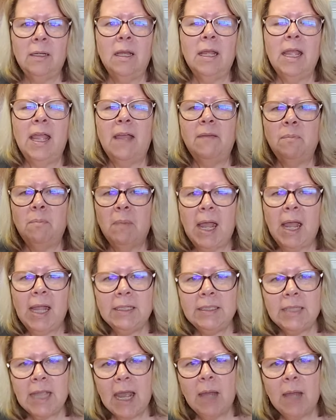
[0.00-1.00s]
If my
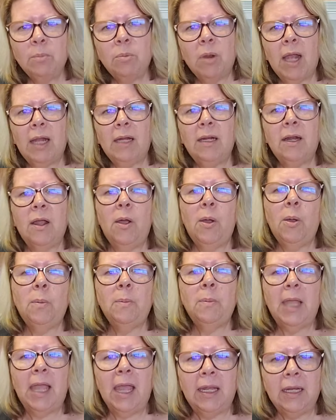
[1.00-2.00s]
dad brought it
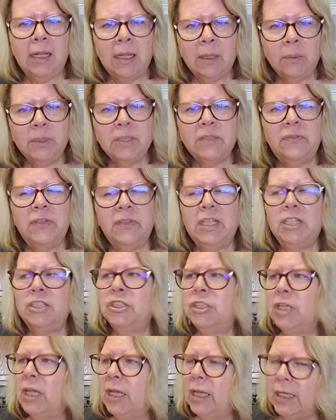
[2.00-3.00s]
home and it was
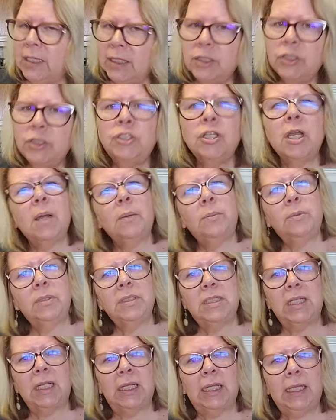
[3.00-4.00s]
fish, his job was
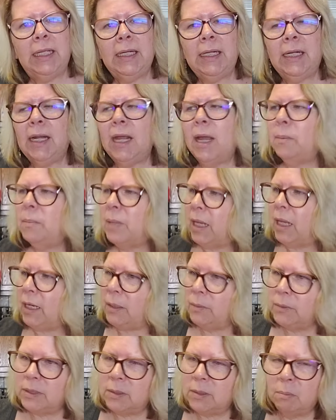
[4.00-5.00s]
to clean it up, and
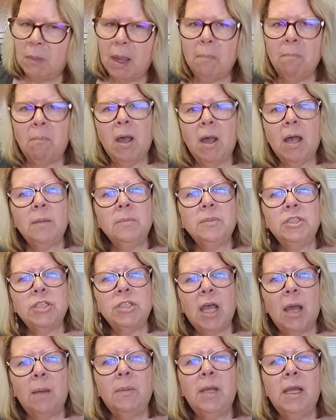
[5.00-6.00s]
it was my mom's
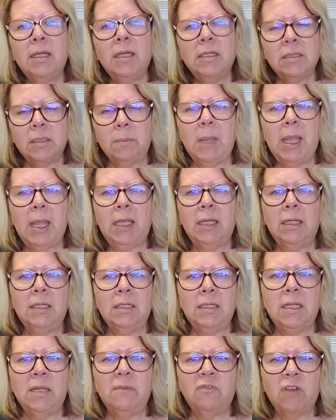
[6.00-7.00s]
job to make it in
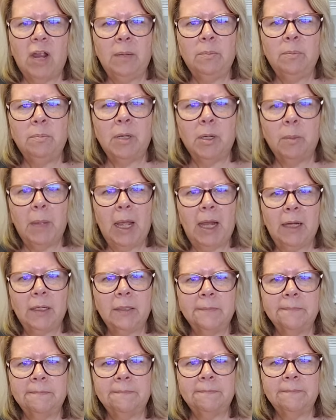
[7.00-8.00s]
deep fried in beer batter.
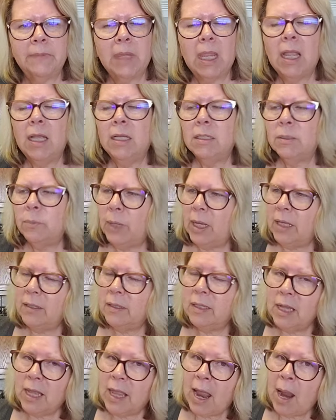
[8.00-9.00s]
Well,
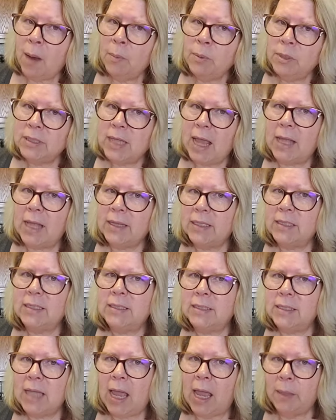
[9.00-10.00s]
the Agabras had this
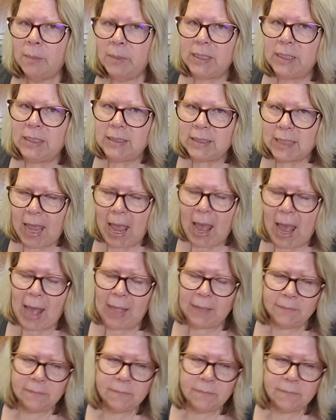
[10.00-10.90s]
Siamese cat,